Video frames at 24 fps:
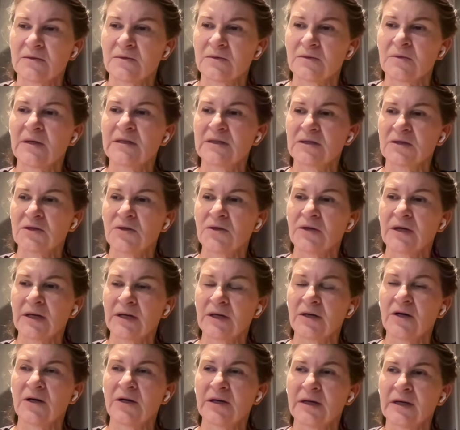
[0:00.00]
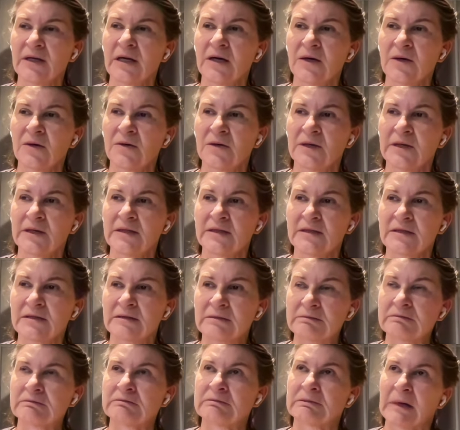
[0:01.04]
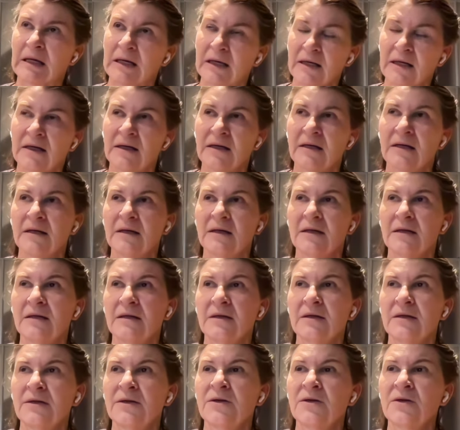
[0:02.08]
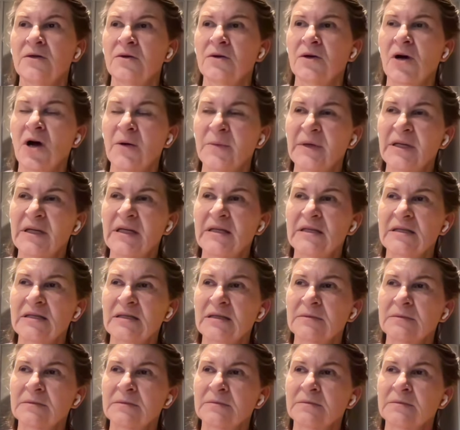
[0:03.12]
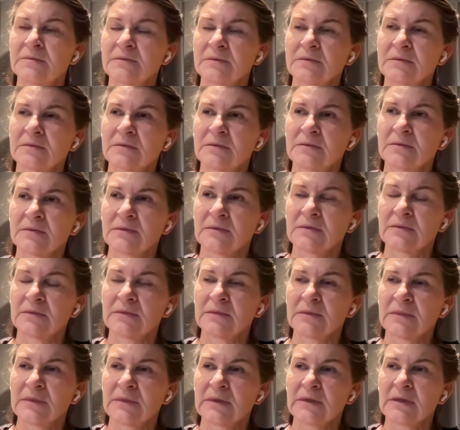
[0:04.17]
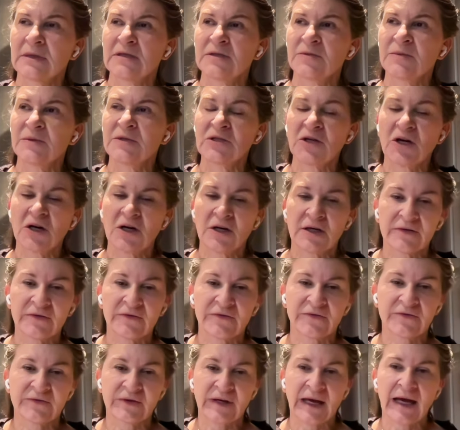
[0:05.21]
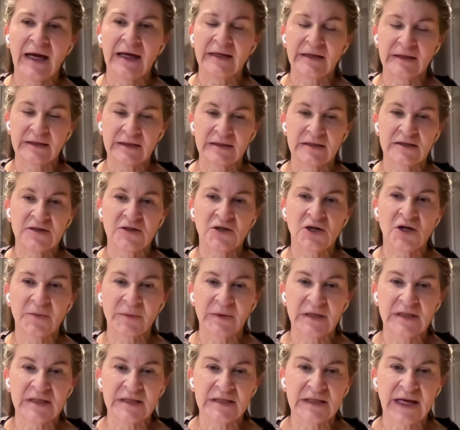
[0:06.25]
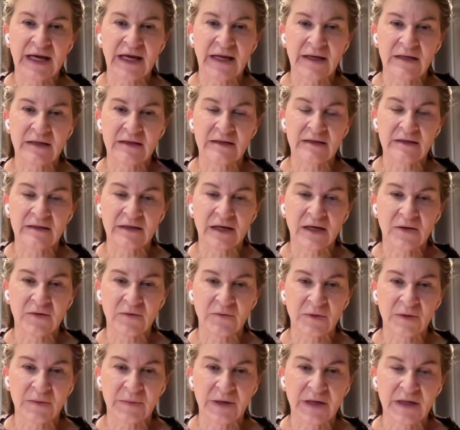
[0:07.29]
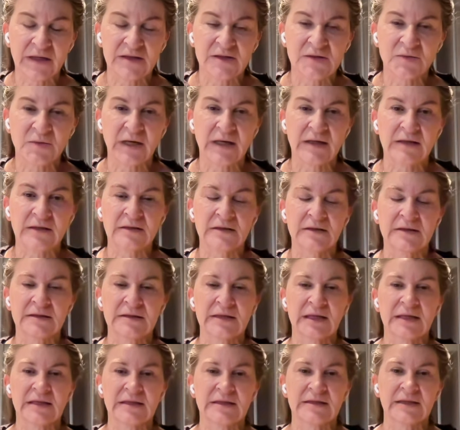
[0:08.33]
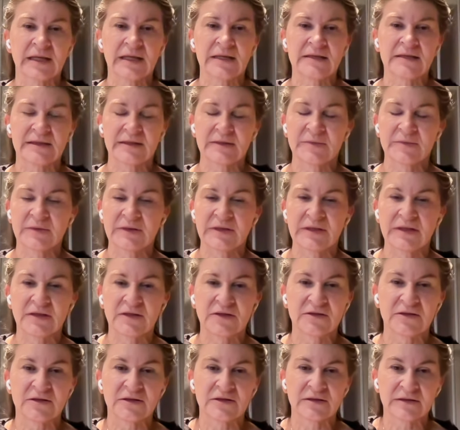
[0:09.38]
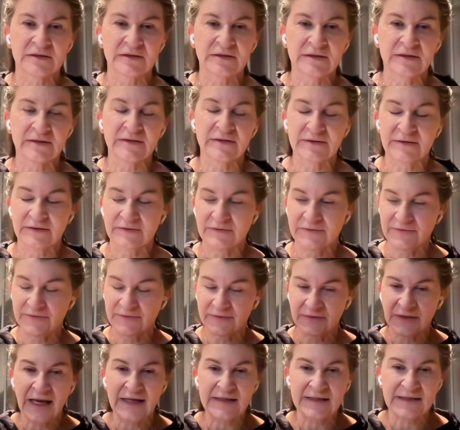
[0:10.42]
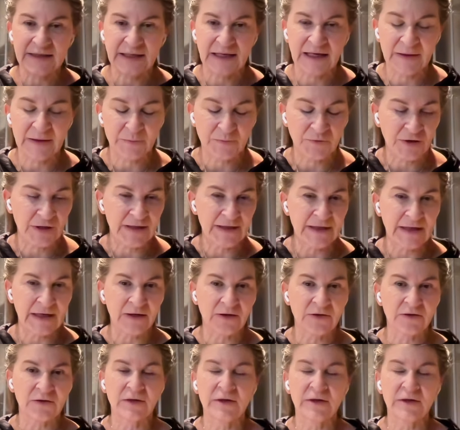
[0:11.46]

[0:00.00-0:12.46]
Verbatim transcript: what's going on now is you know communism because we talk of Canada as communist Canada now. We might as well, because that that's the political landscape right now.